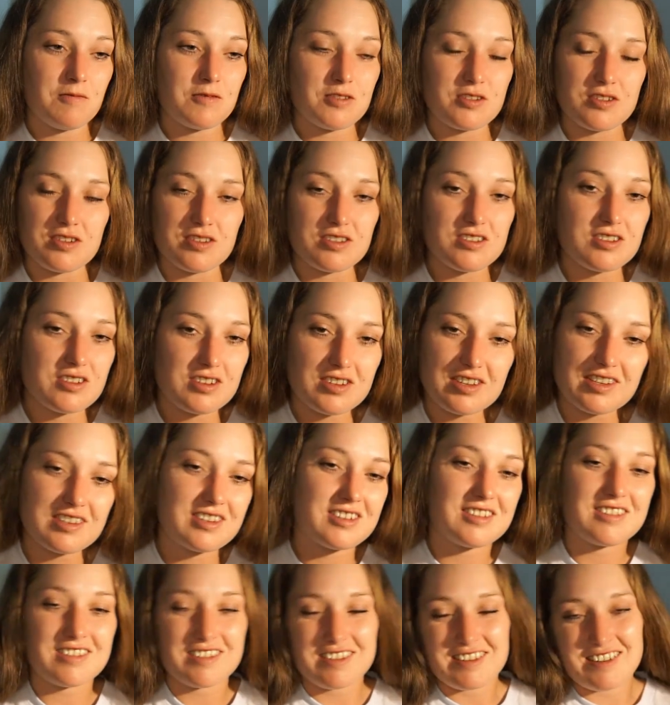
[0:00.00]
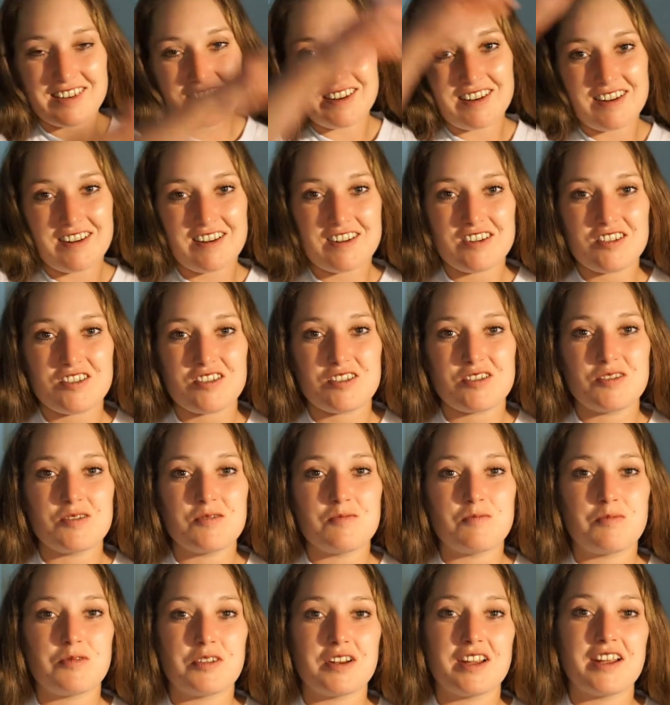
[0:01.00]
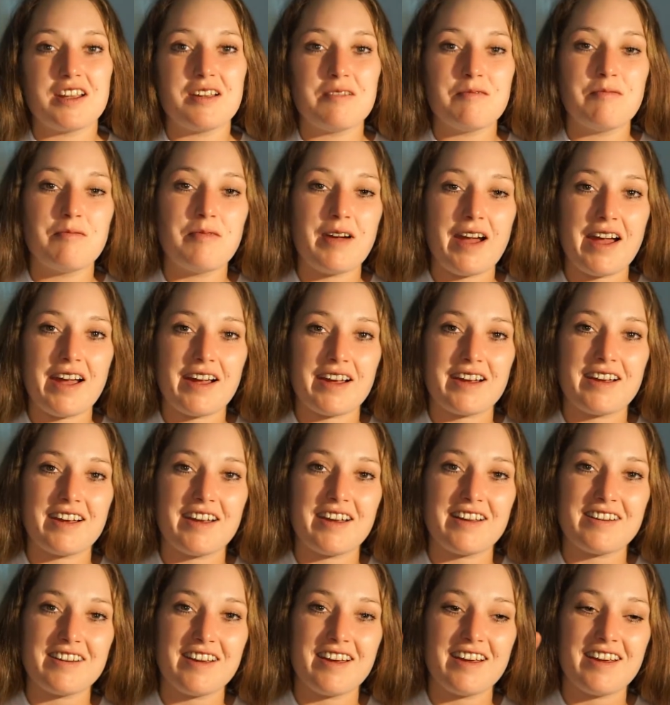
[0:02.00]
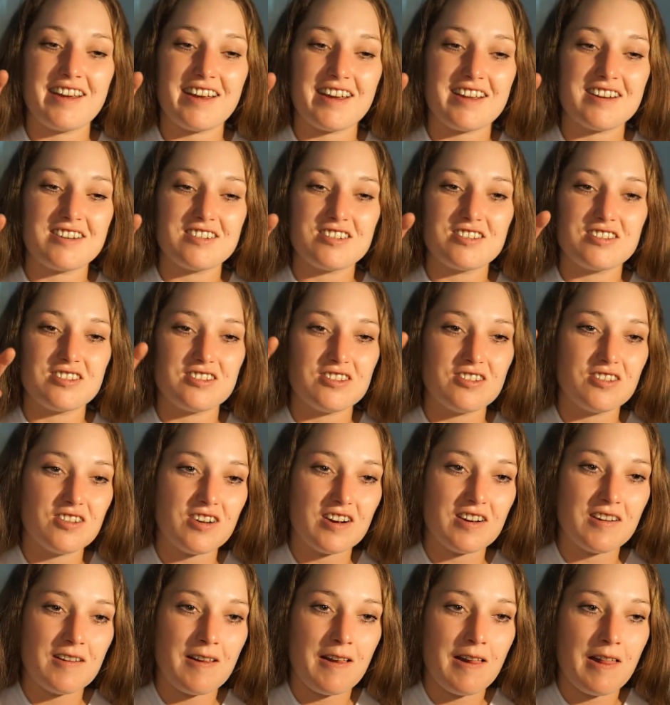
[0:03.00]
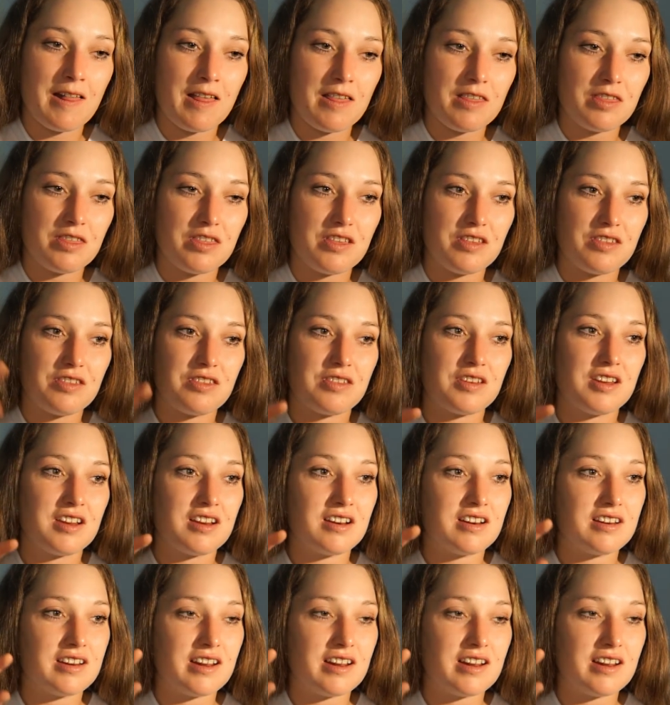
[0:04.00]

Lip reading: just to bring it back again to the thing